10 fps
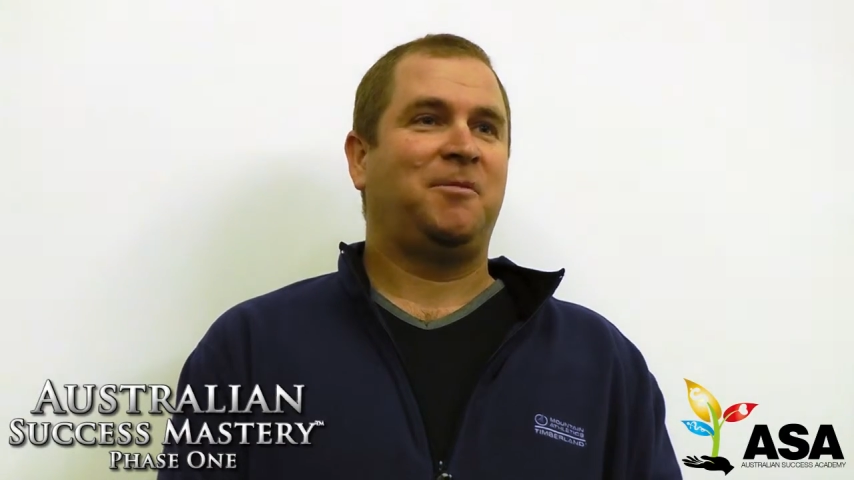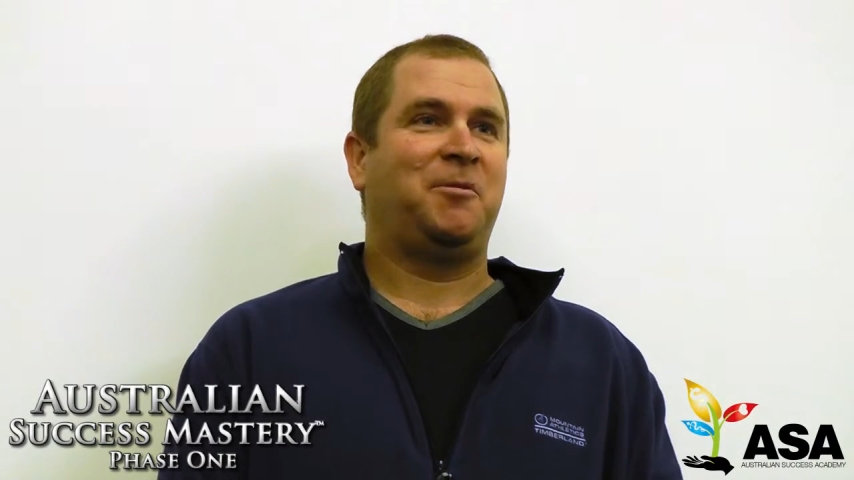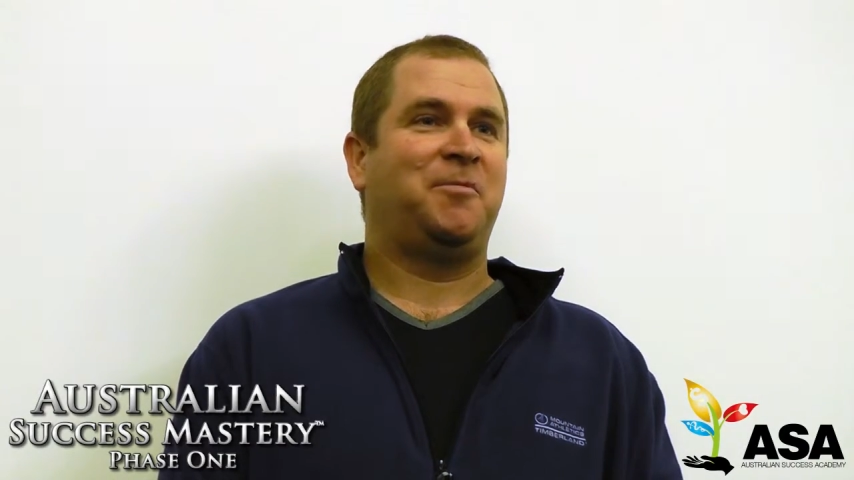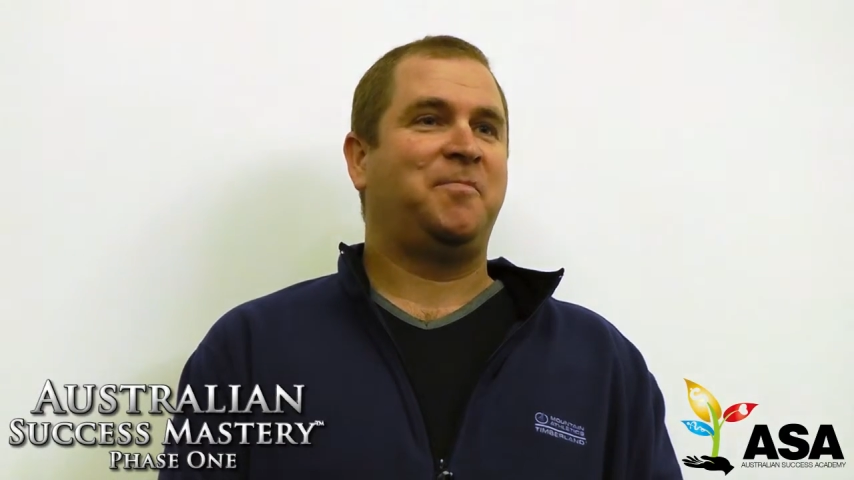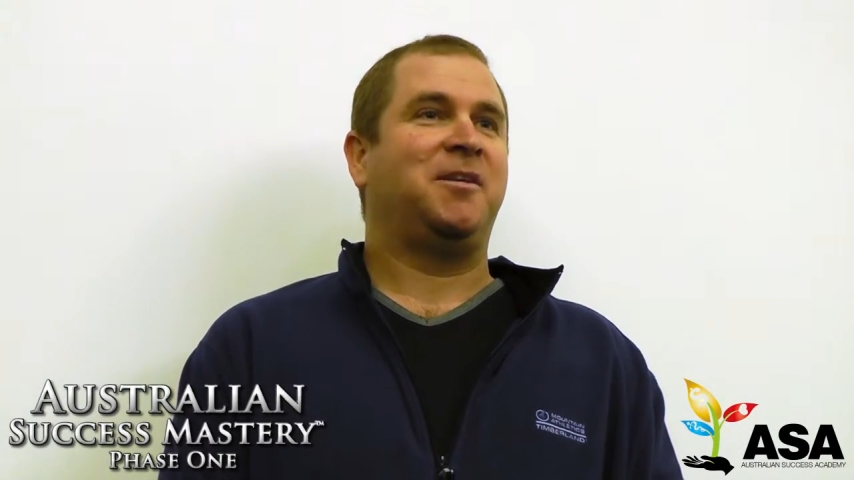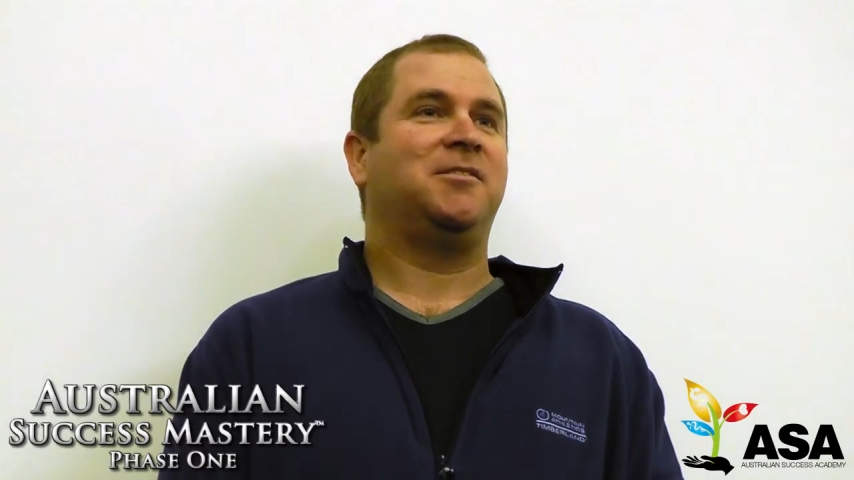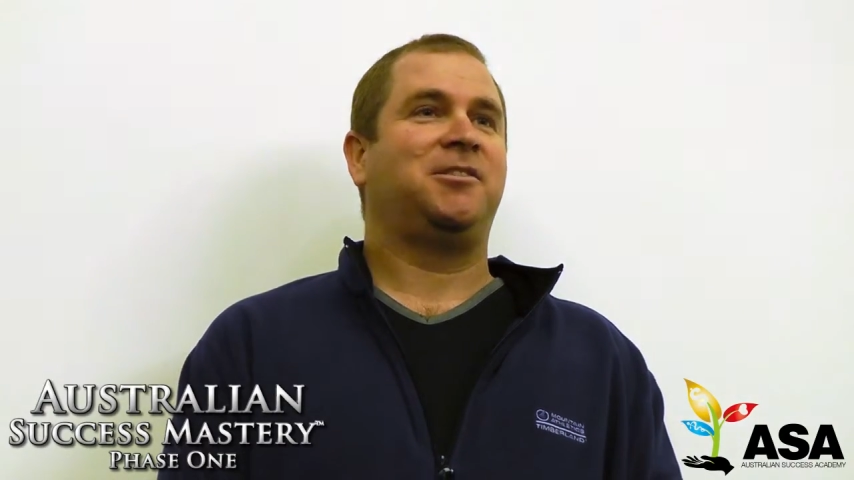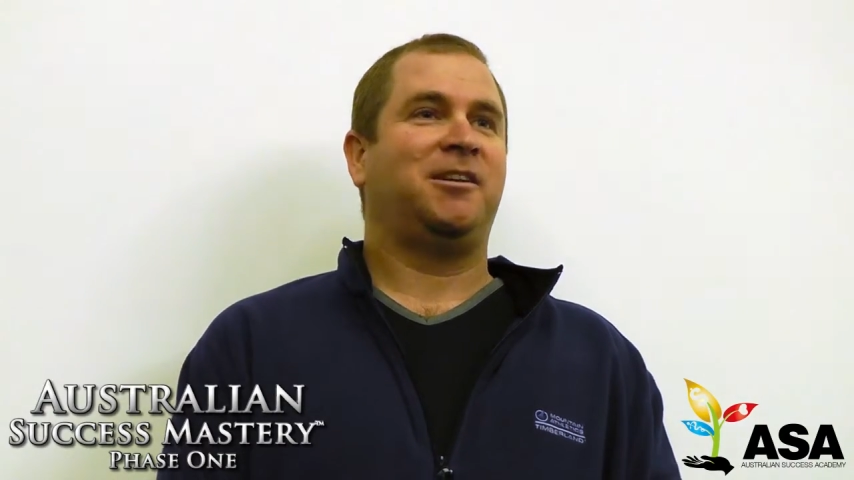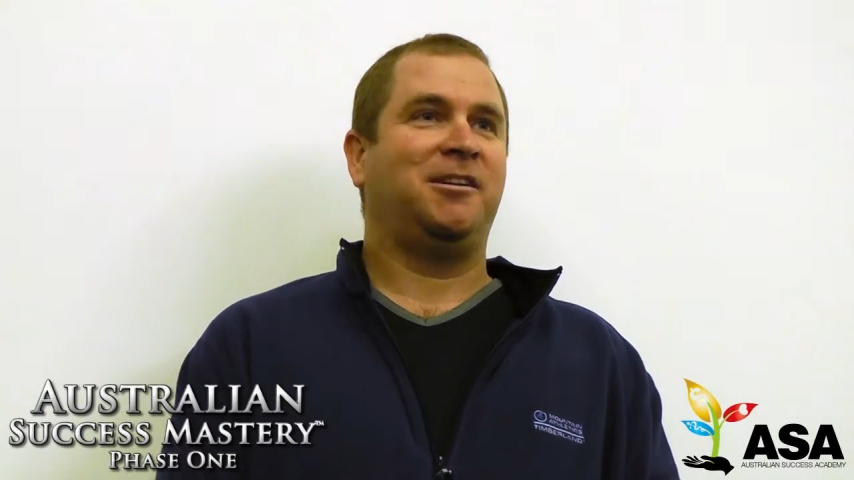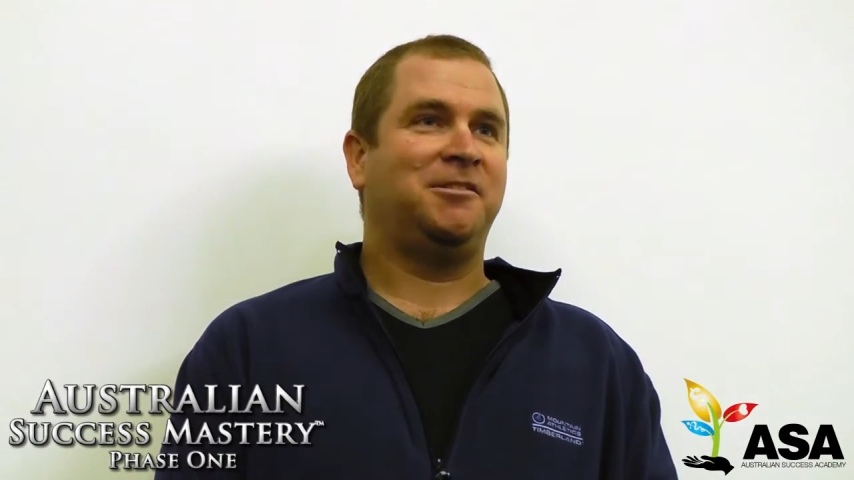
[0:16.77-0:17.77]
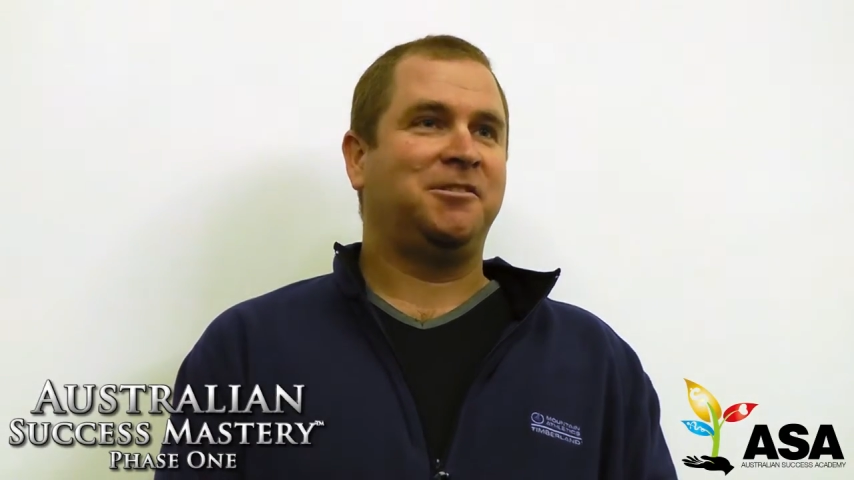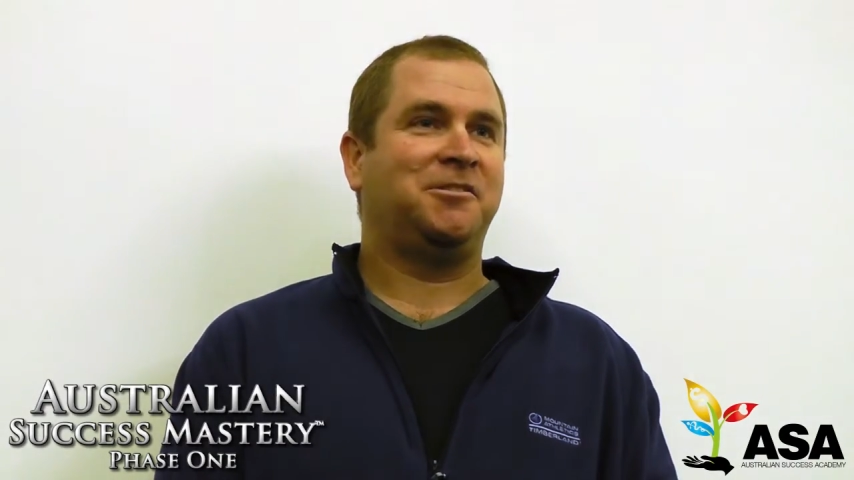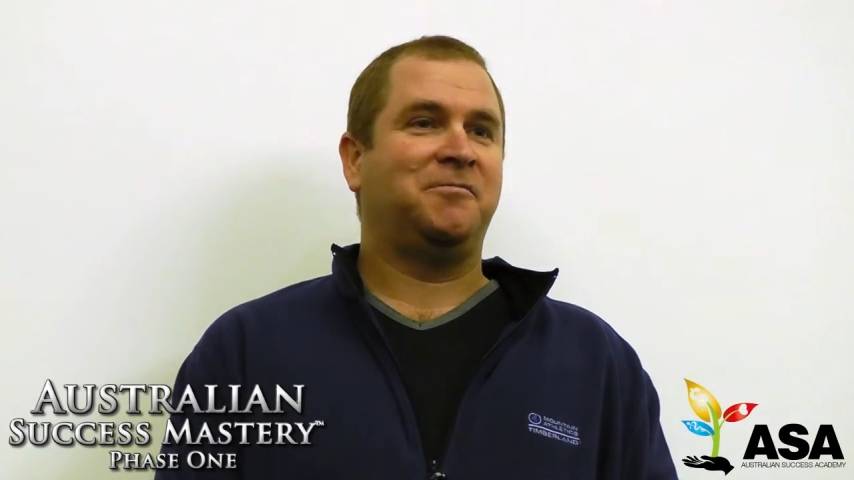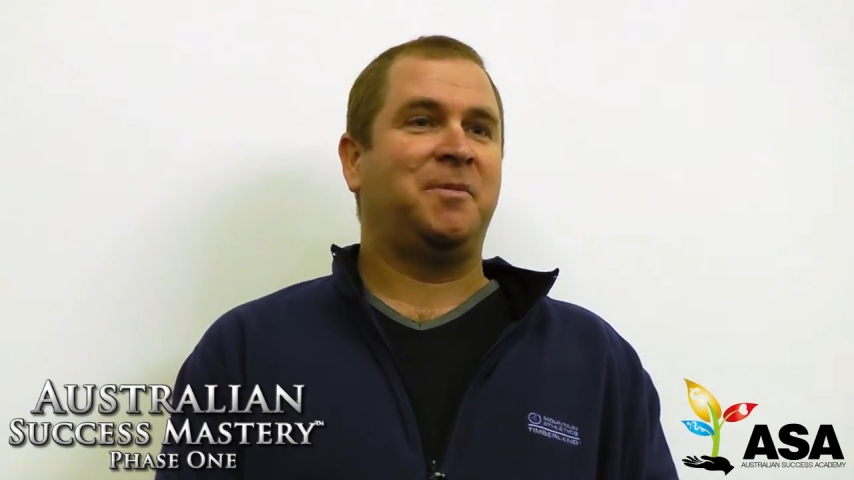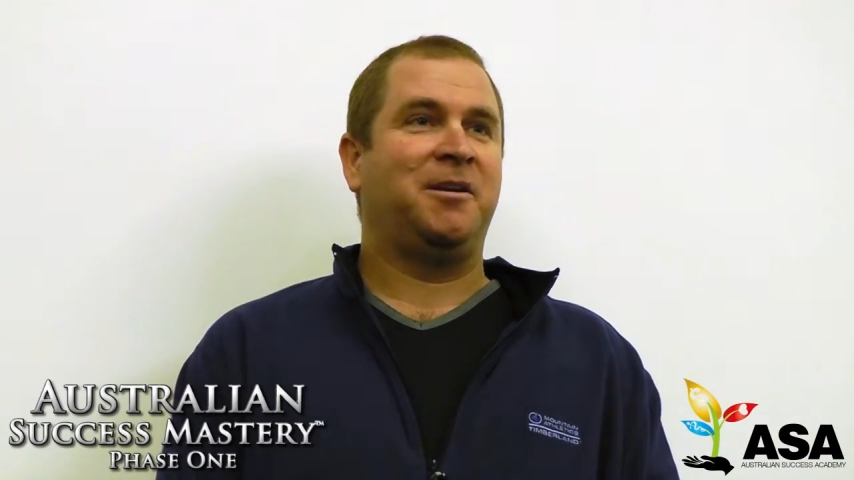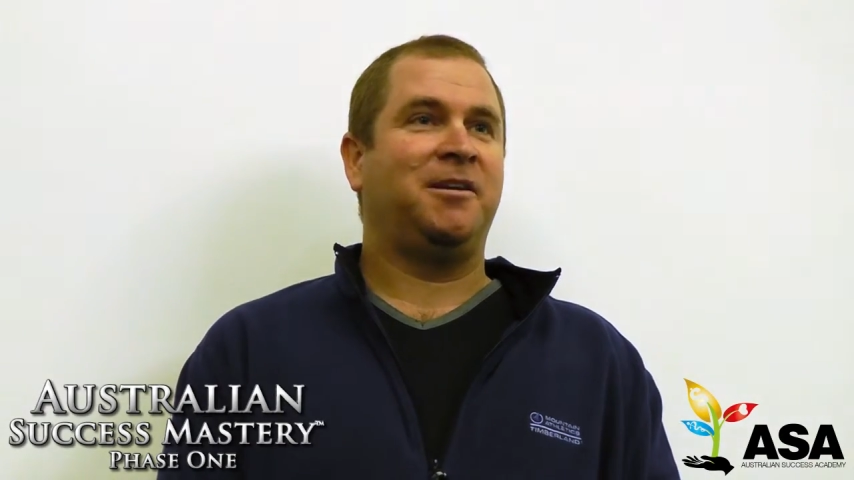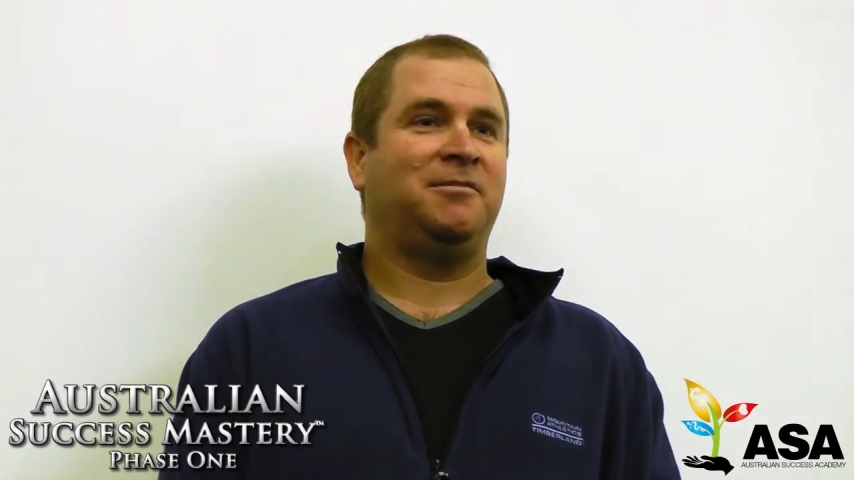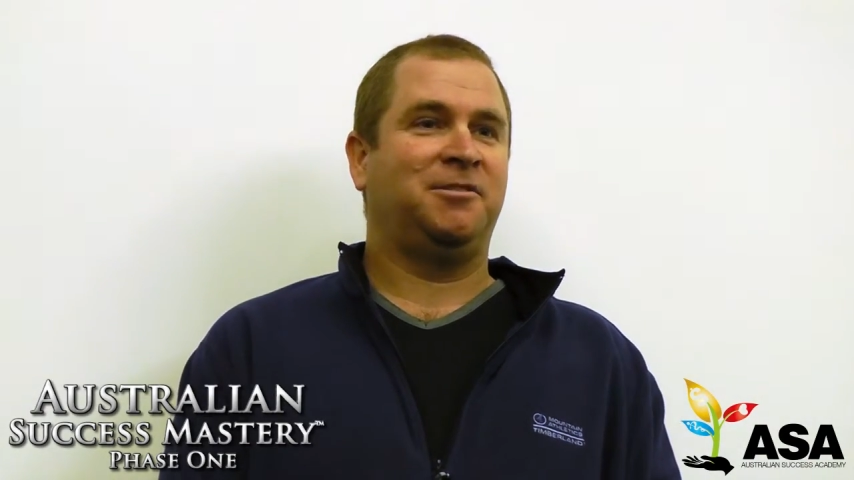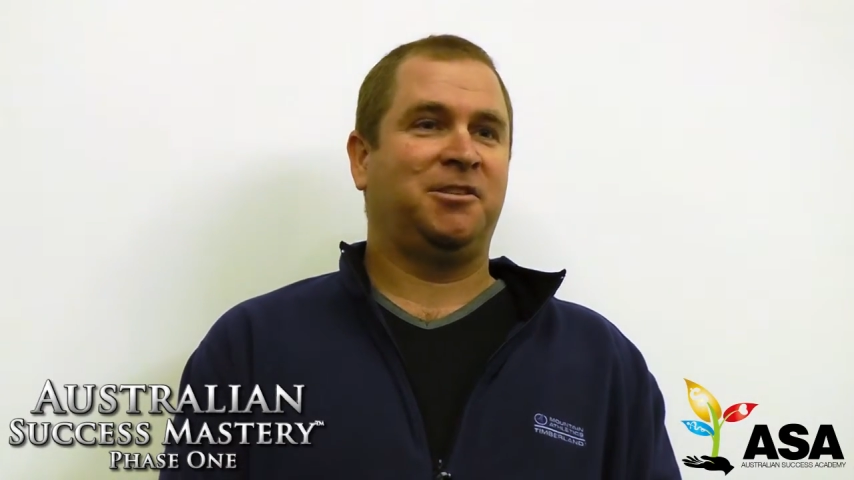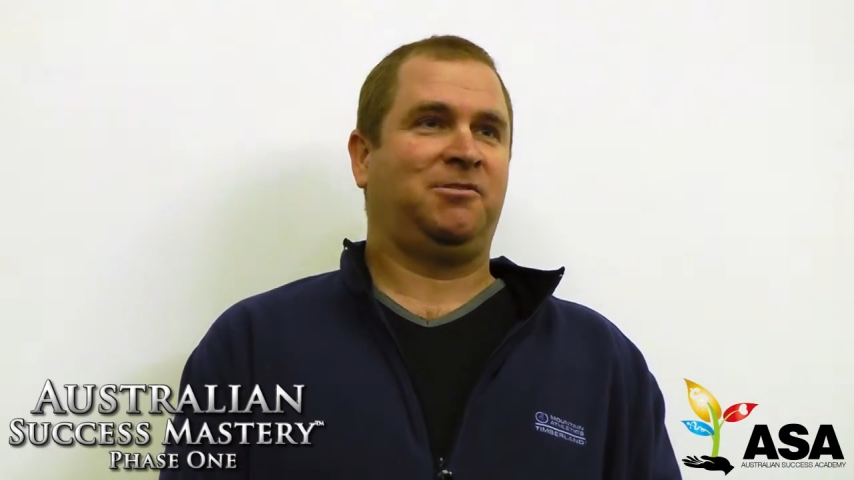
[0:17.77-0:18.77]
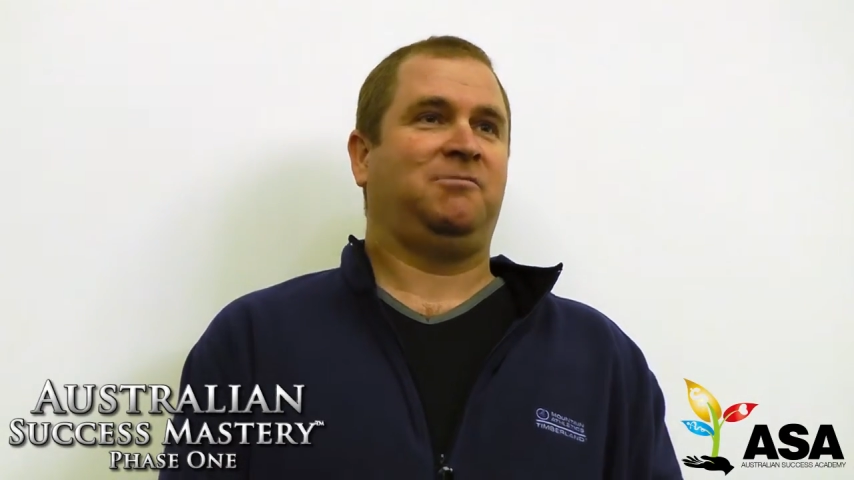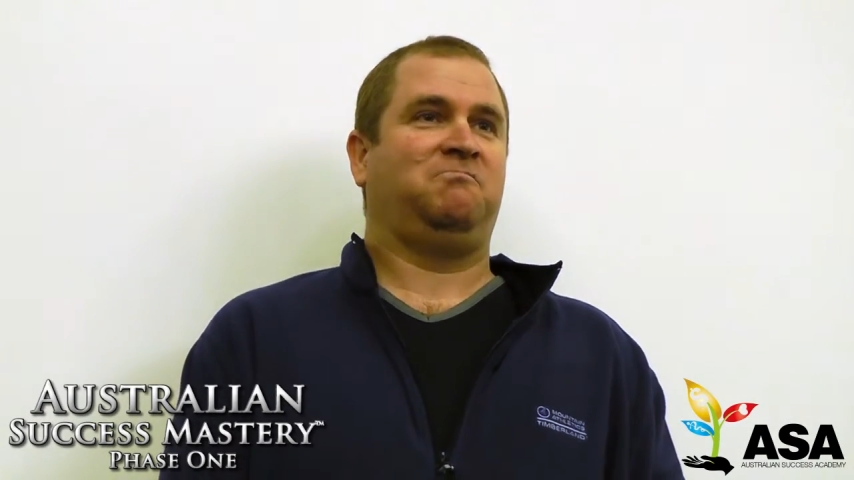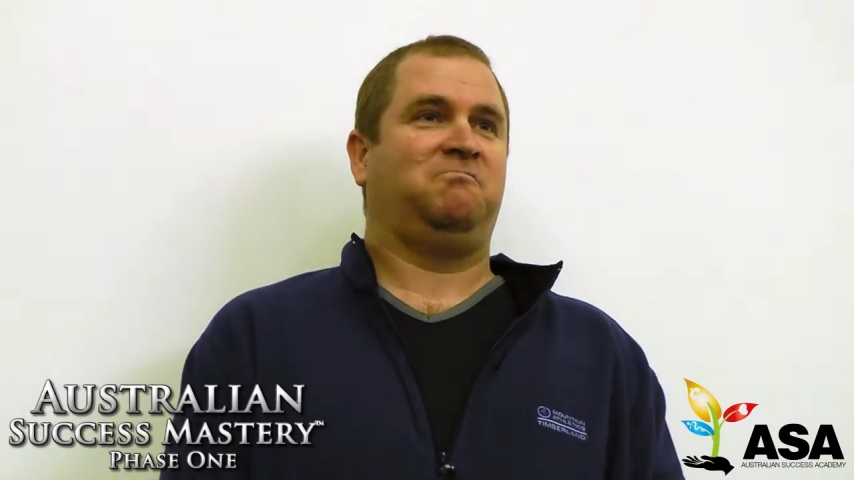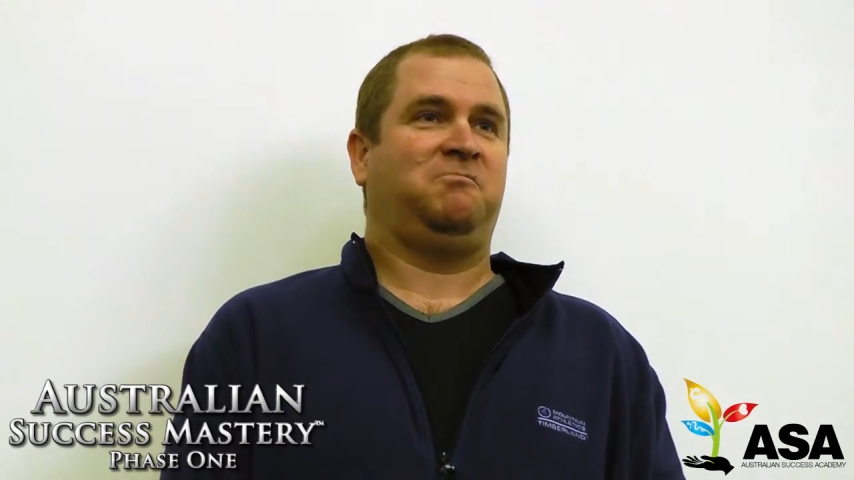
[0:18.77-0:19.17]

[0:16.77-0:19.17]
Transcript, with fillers: probably the biggest changes have been just,